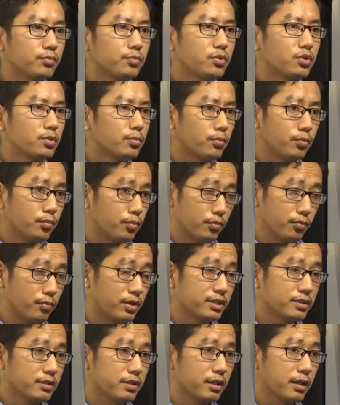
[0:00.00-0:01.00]
put
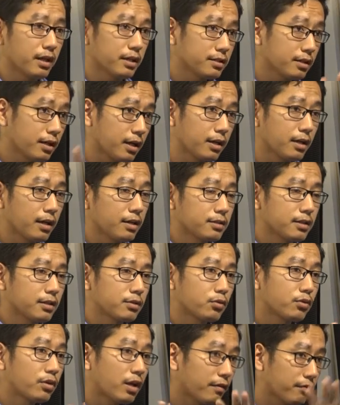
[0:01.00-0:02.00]
much thing, as I
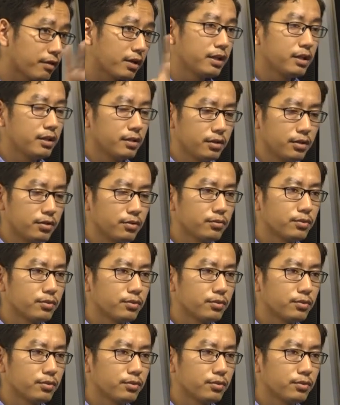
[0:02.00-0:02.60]
don't have any